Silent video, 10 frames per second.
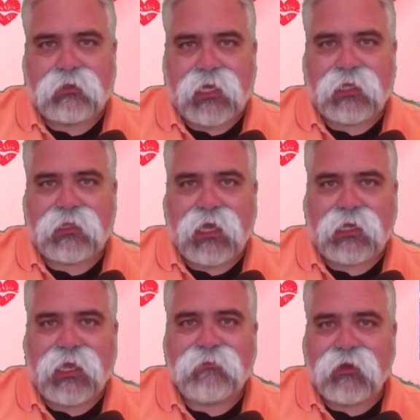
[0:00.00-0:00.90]
They
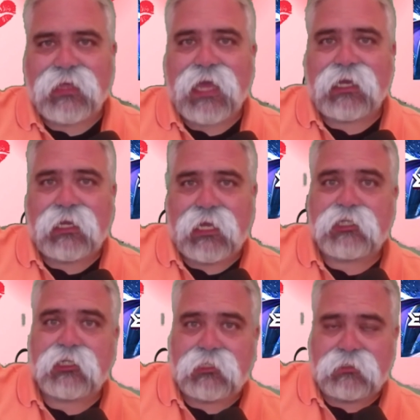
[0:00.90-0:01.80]
give you that
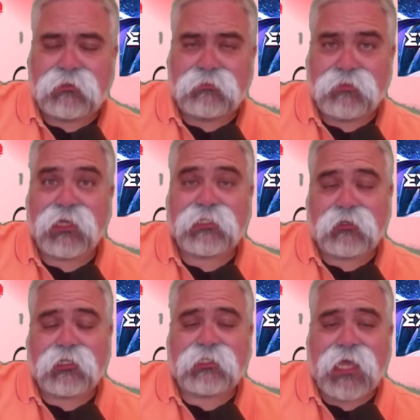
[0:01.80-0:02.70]
condition because
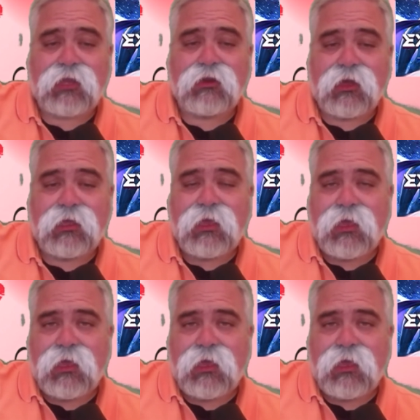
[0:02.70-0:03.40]
they're just that good.